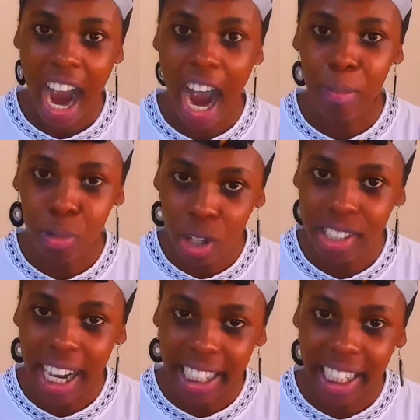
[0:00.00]
I'm
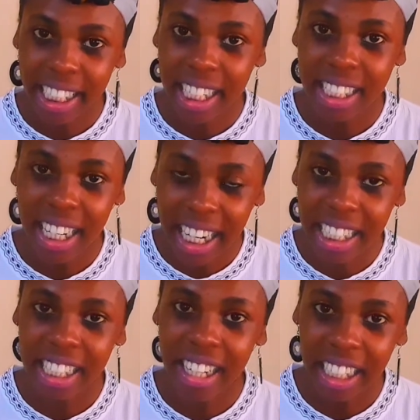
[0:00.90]
not against
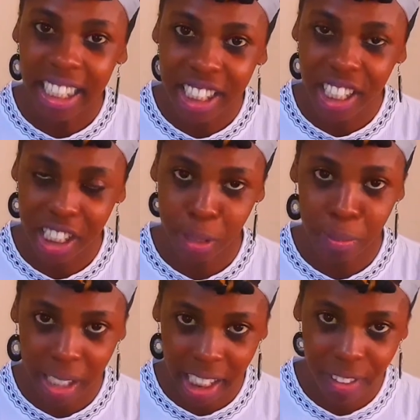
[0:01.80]
any religious
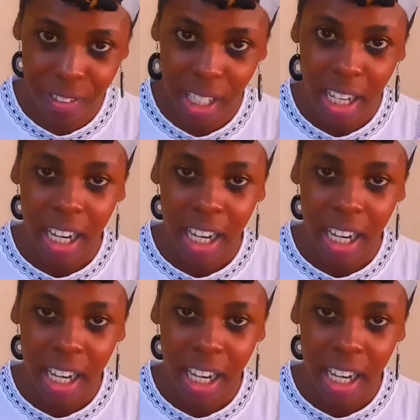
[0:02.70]
beliefs.